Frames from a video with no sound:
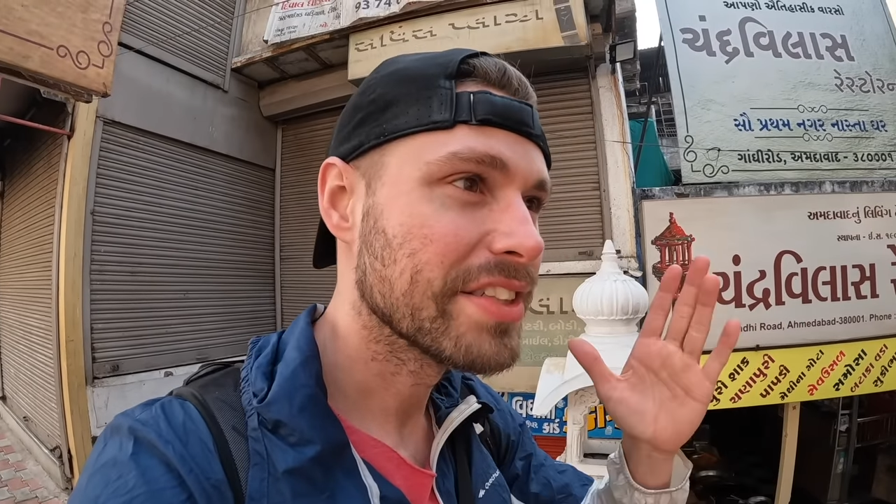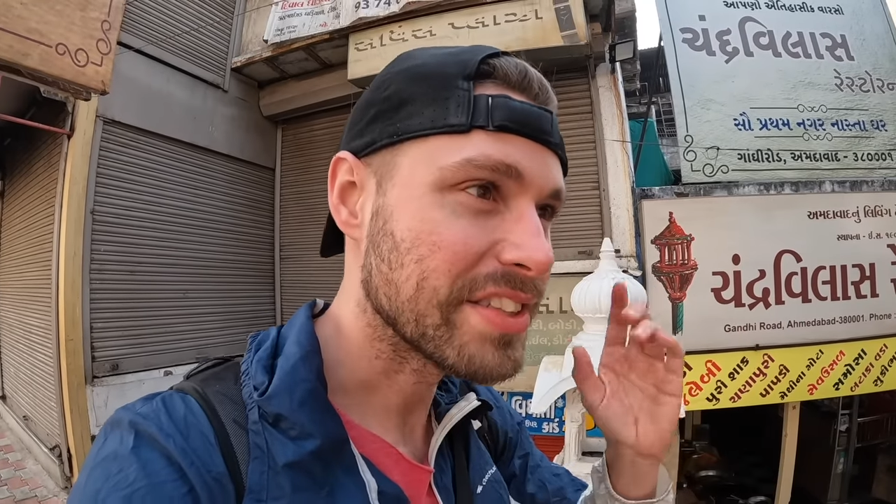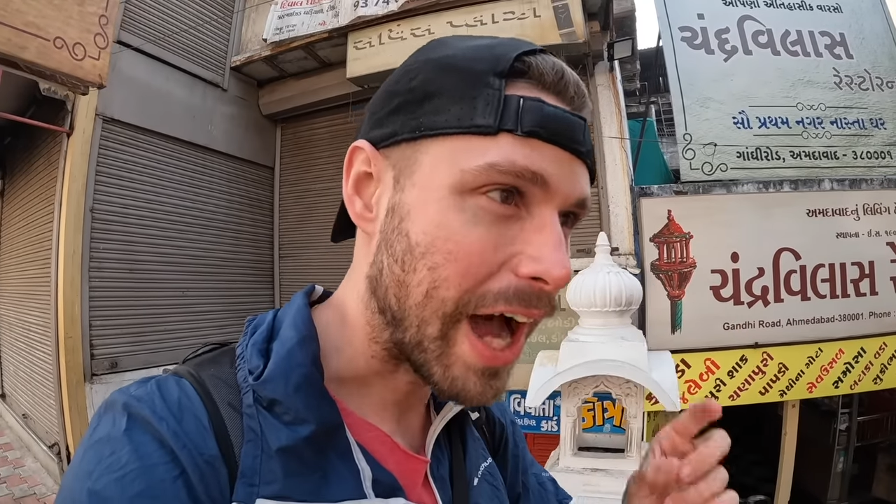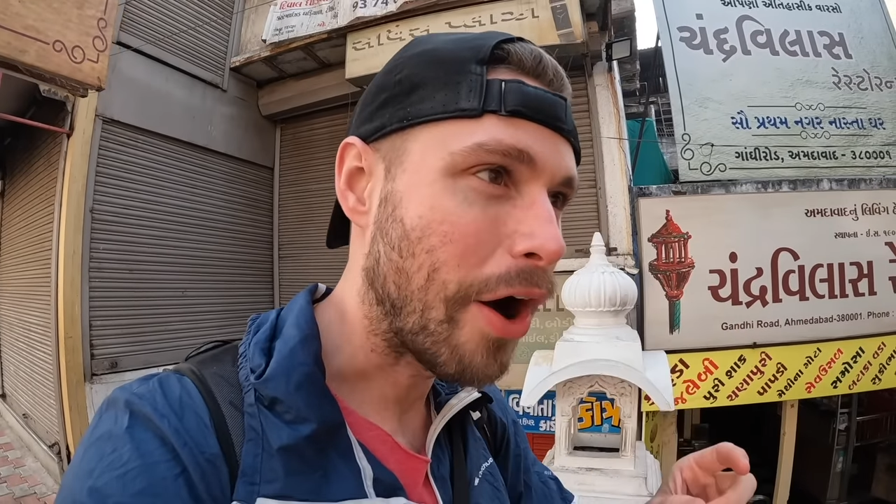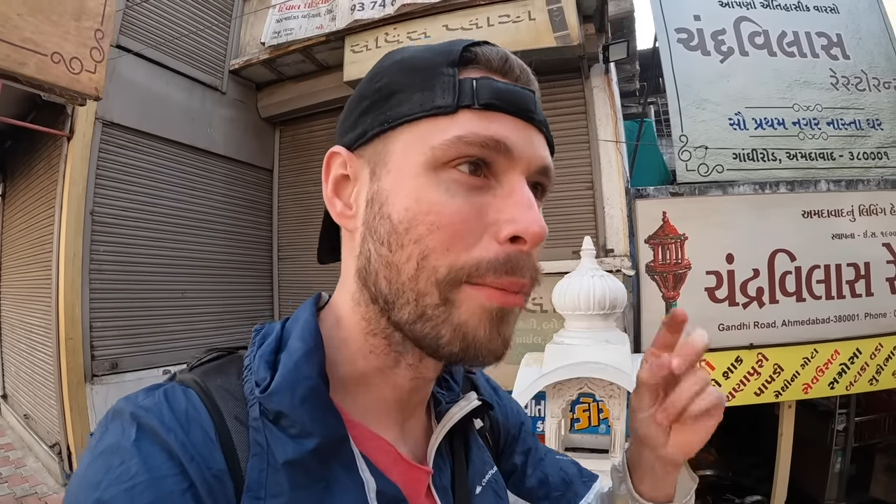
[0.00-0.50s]

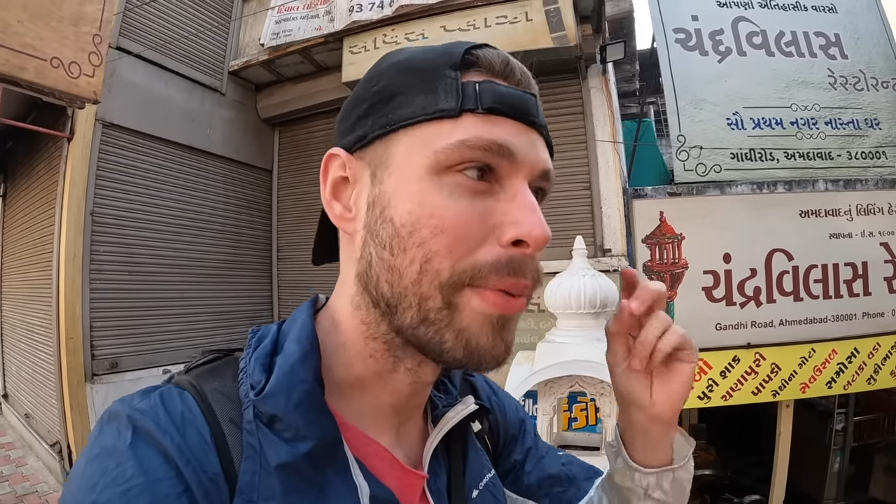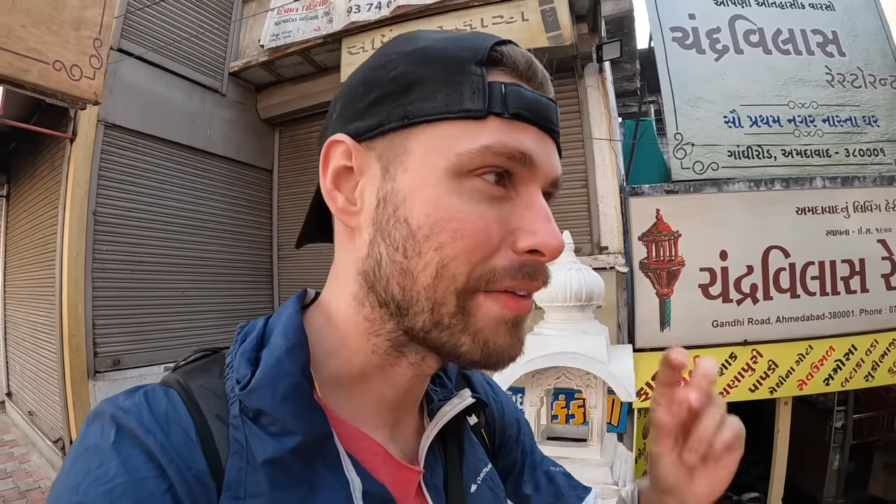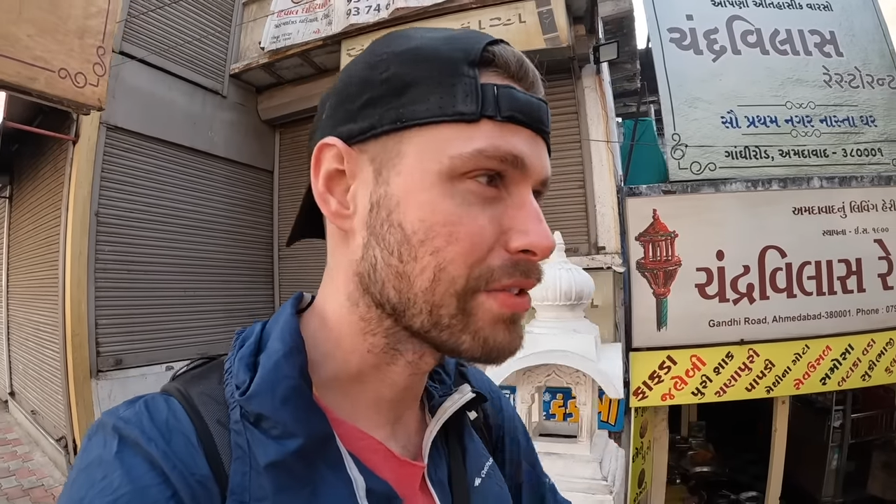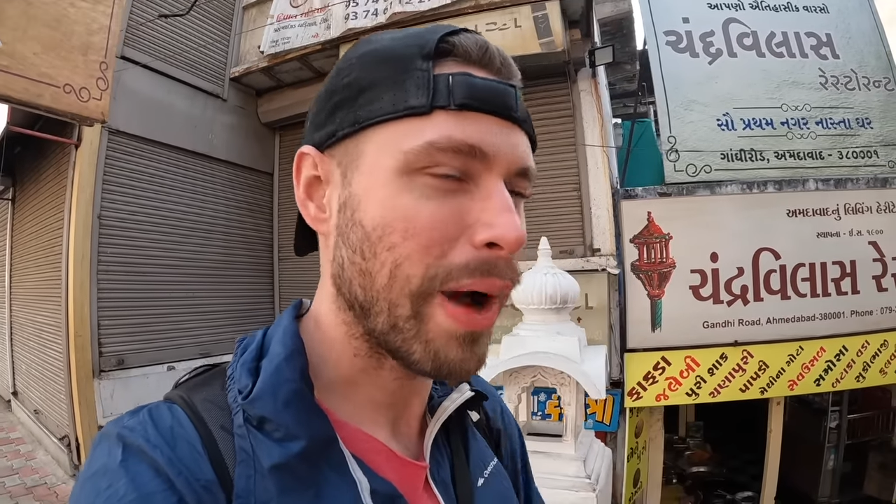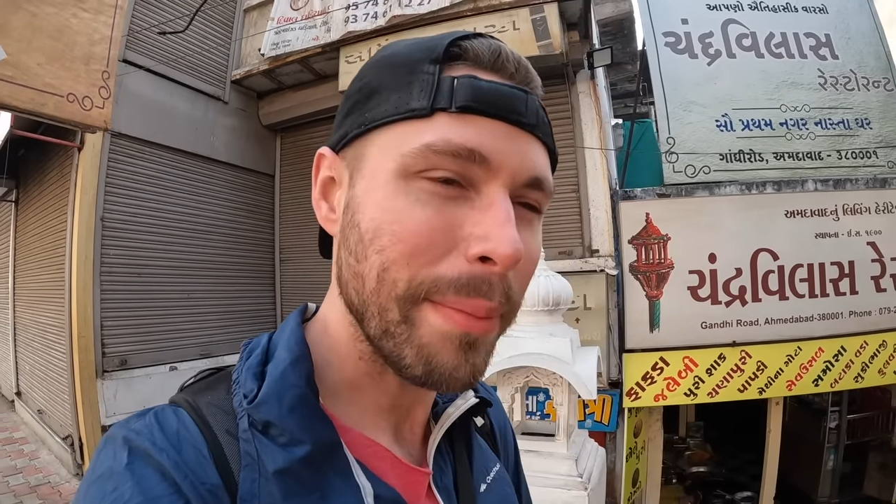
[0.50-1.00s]
style breakfast.